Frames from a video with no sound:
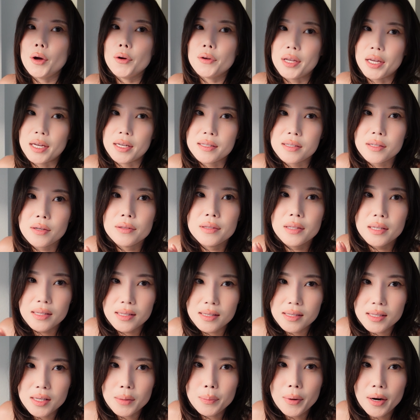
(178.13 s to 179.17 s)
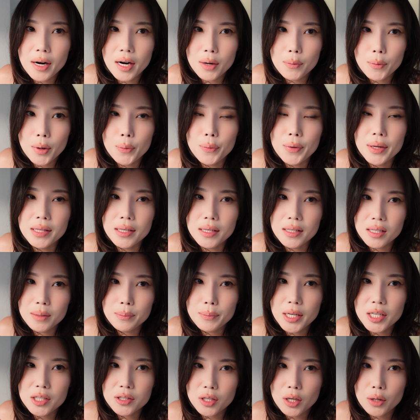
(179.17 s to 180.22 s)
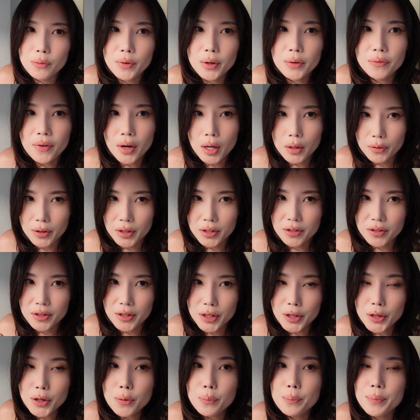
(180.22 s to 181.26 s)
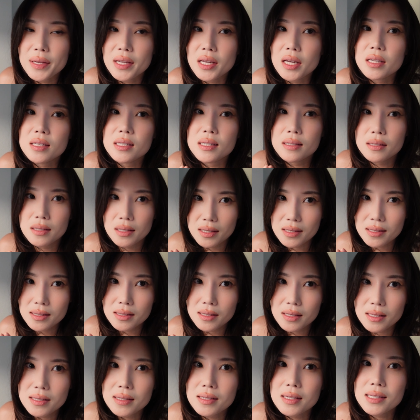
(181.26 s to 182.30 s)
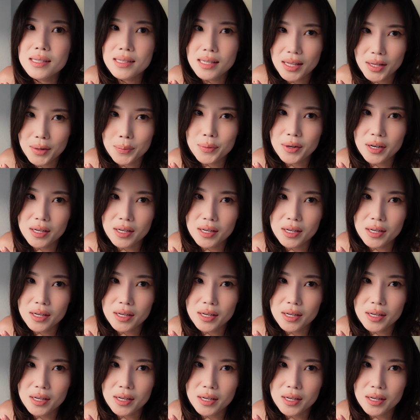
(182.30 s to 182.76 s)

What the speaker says: Okay, so this is the part where we need to make sure we're following through because this is the setup